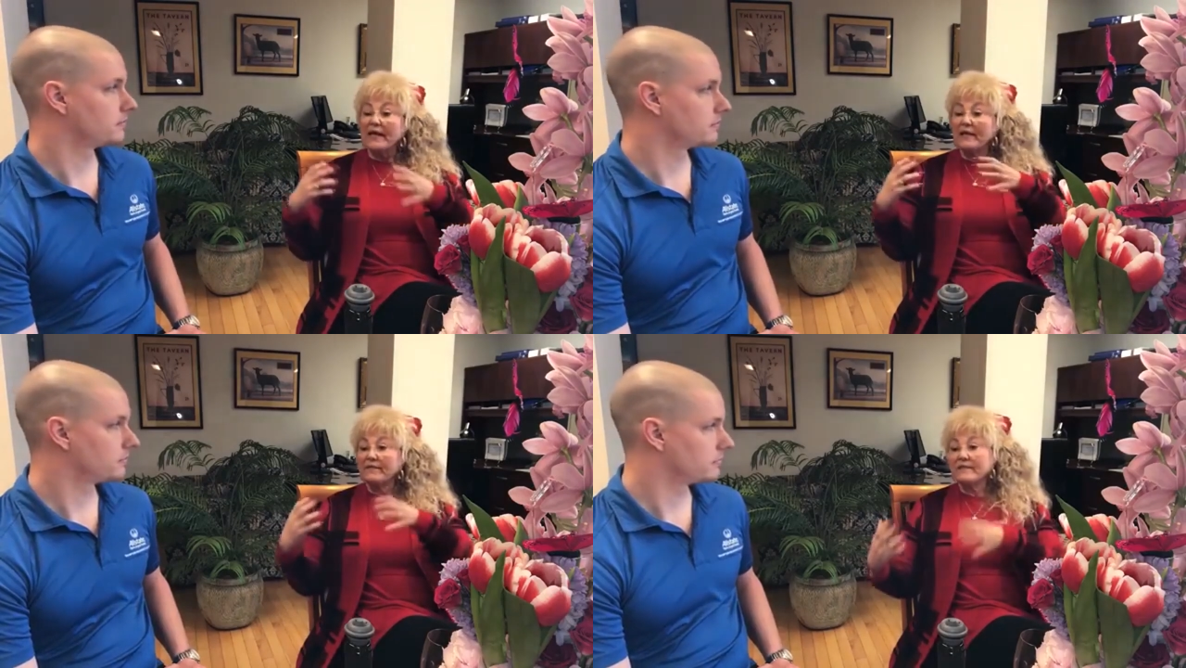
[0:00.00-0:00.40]

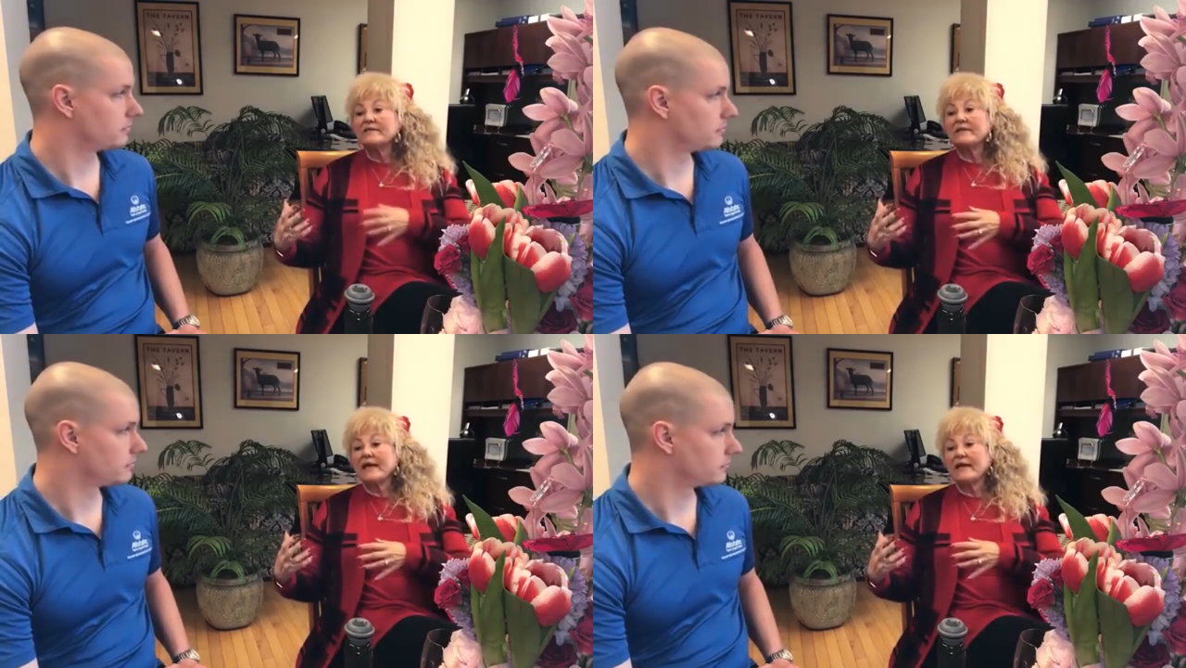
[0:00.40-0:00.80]
Speaker 1: and in
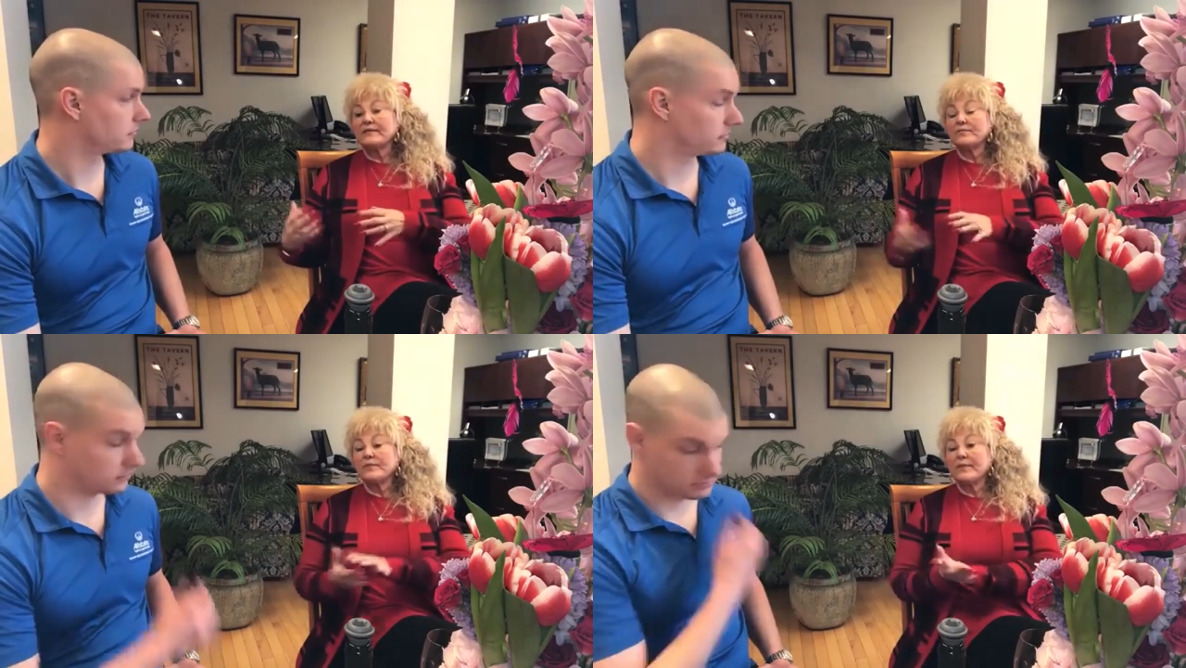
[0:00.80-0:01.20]
this
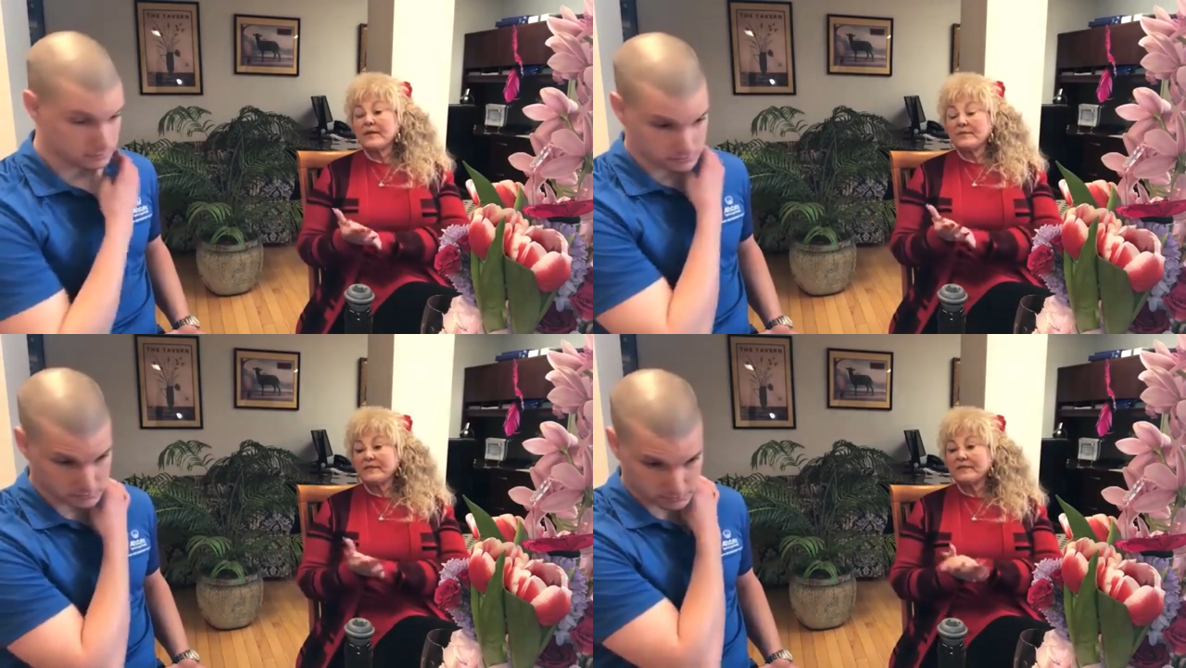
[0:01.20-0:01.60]
case, we
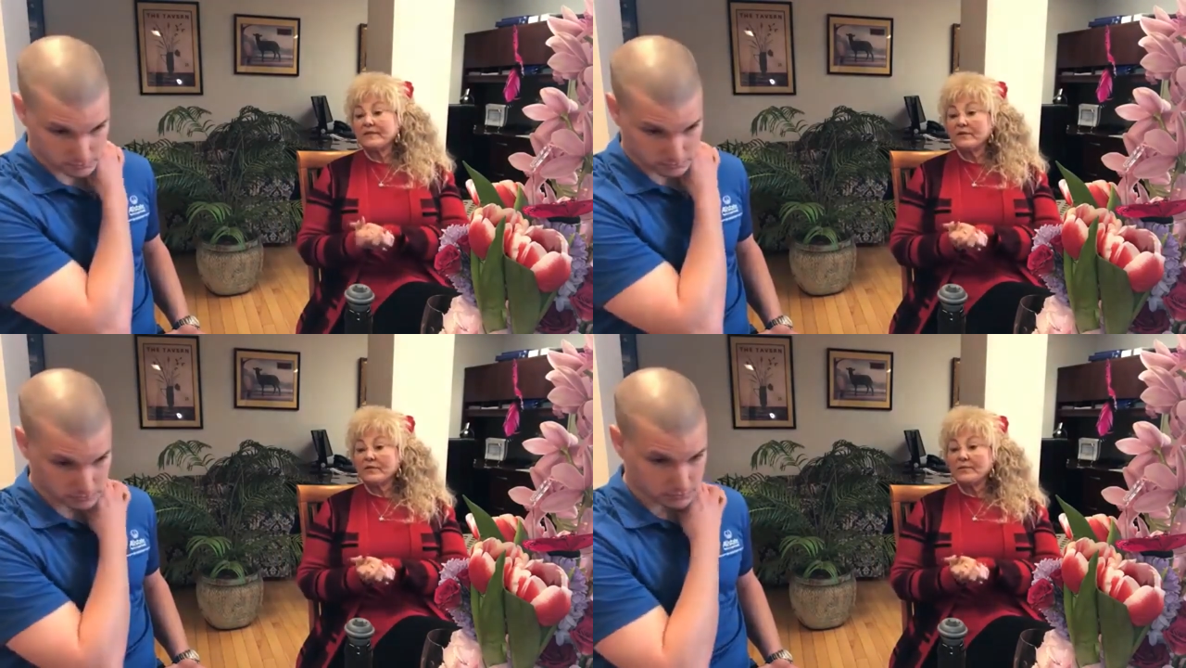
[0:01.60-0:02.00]
might be
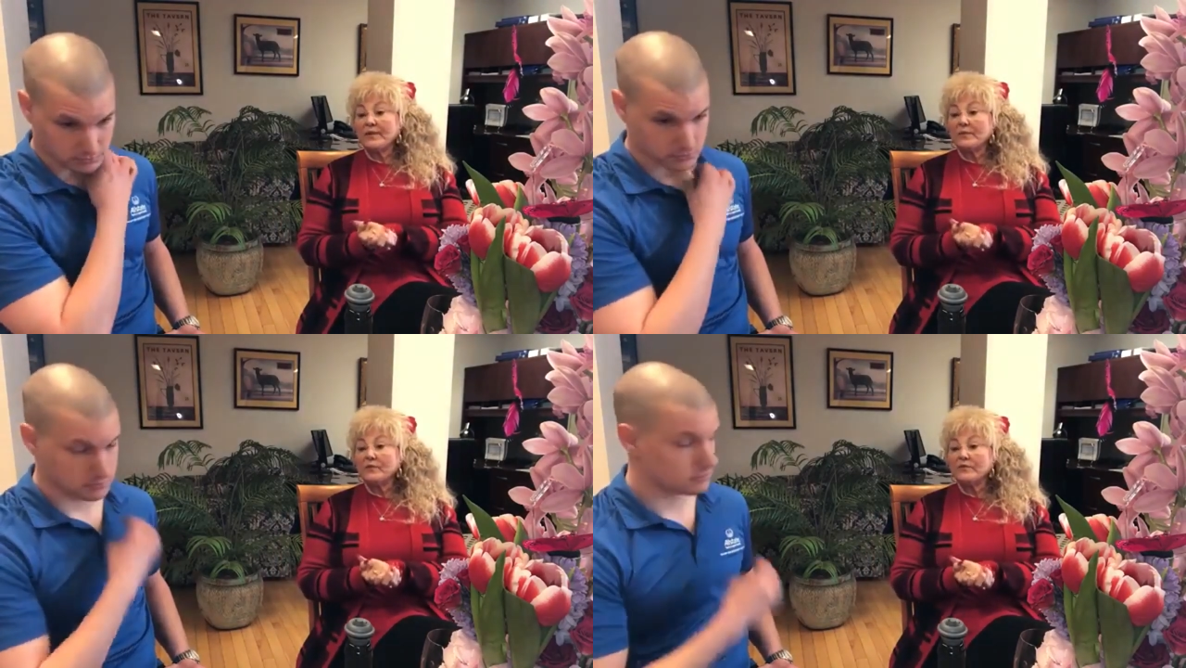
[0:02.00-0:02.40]
dealing with
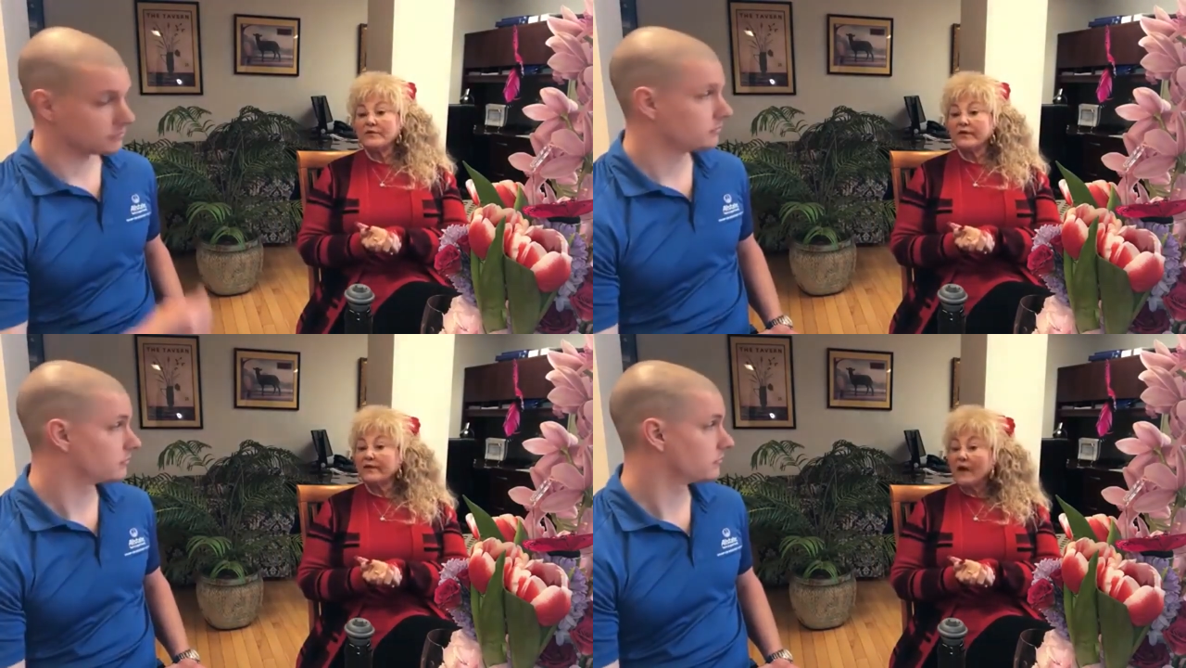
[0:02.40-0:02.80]
people who
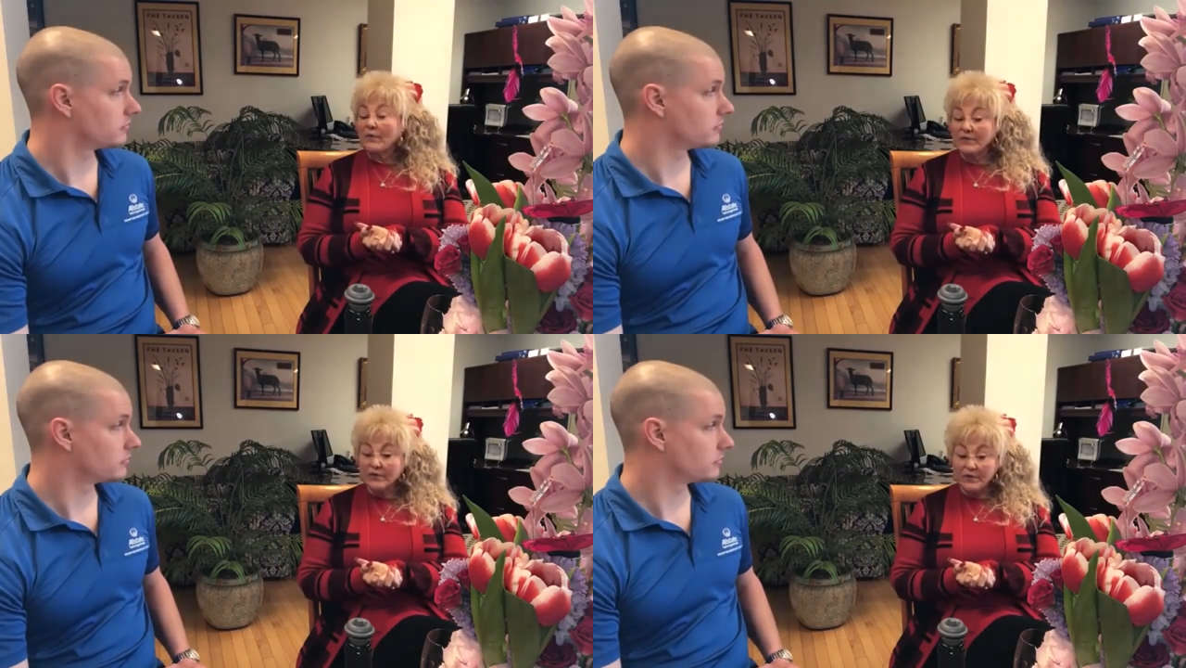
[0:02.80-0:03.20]
started
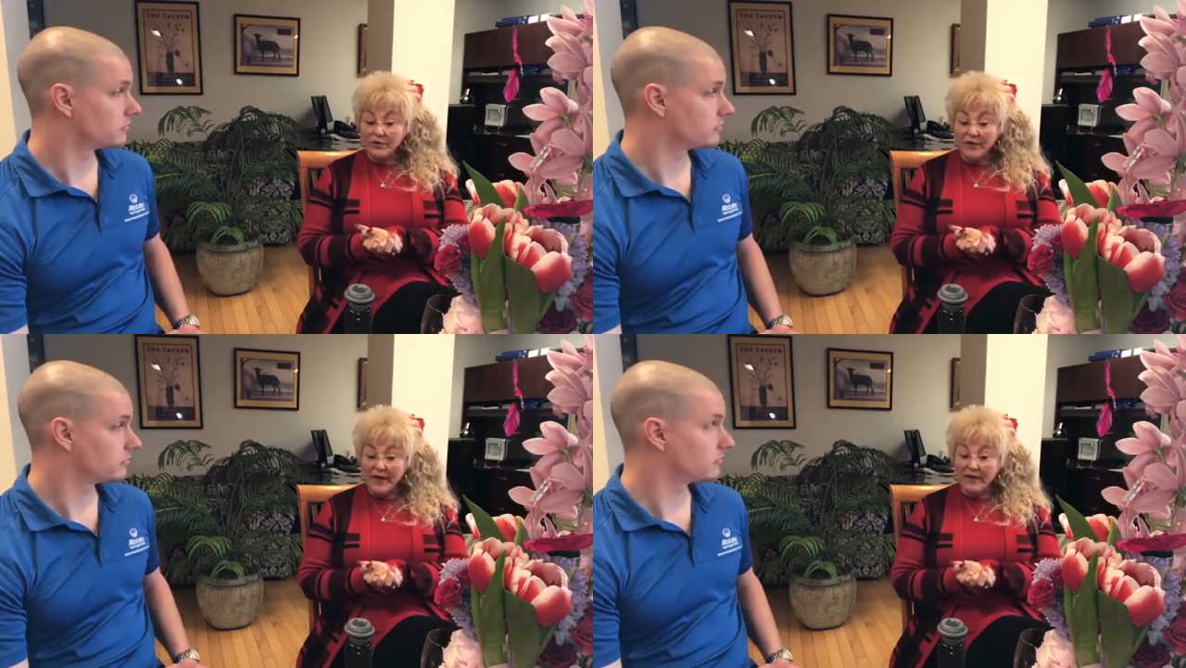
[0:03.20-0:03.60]
out with
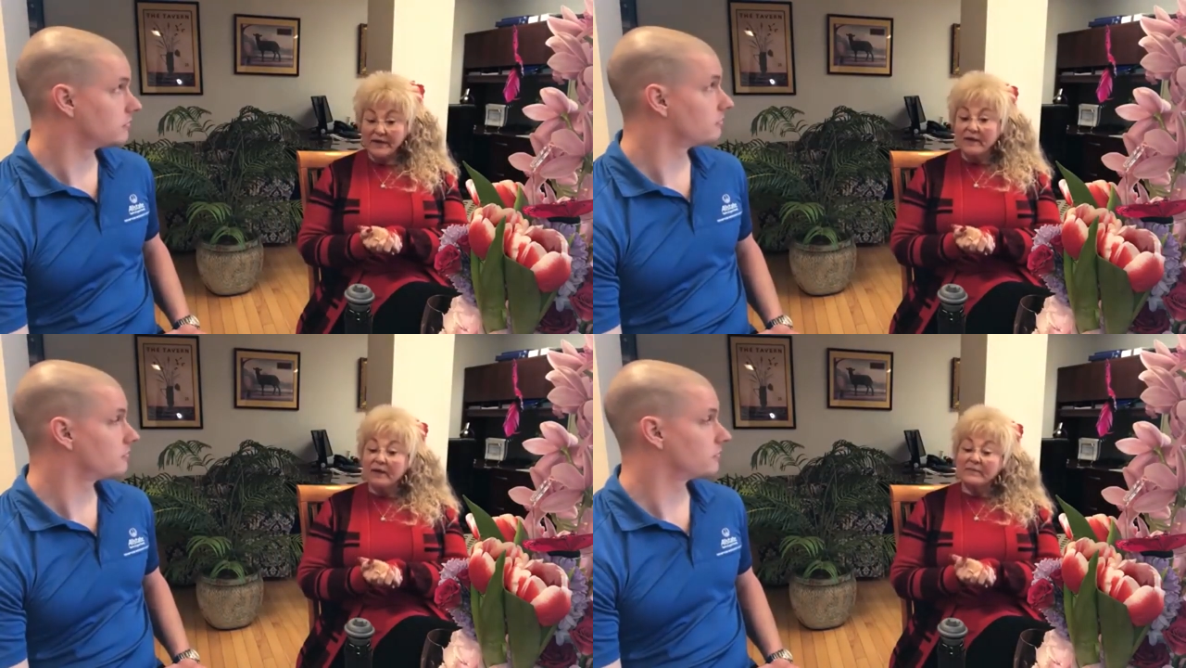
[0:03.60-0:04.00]
good credit,